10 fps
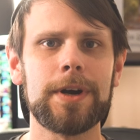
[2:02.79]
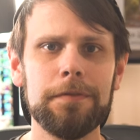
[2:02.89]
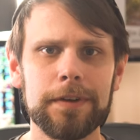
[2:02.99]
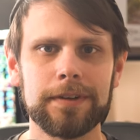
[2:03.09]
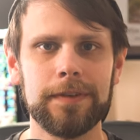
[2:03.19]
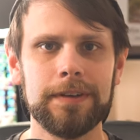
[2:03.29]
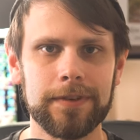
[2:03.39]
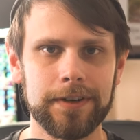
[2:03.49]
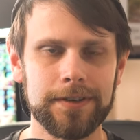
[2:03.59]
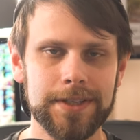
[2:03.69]
perfect fit
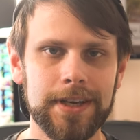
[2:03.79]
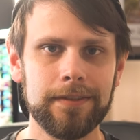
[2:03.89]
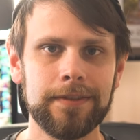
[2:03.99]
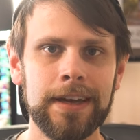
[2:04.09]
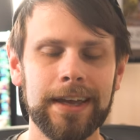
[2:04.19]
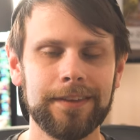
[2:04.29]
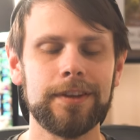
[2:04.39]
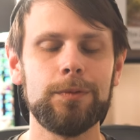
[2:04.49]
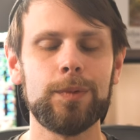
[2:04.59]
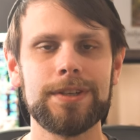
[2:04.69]
for yourself and
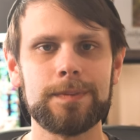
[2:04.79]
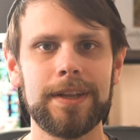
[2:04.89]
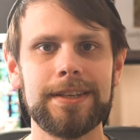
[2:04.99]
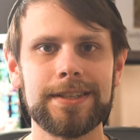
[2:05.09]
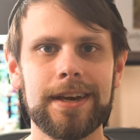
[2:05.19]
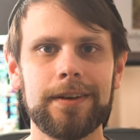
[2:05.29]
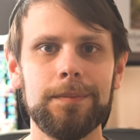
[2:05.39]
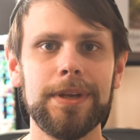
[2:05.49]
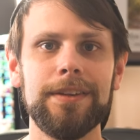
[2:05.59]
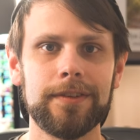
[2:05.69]
see which playstyle
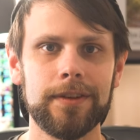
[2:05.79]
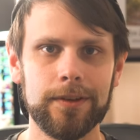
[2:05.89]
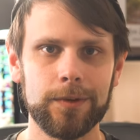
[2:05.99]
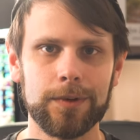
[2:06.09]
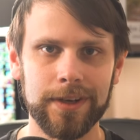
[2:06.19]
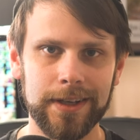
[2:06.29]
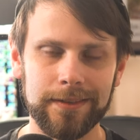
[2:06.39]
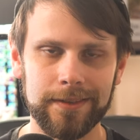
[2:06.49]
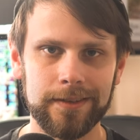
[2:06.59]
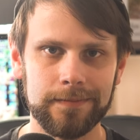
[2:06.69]
meets your
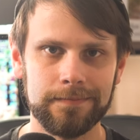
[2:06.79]
needs.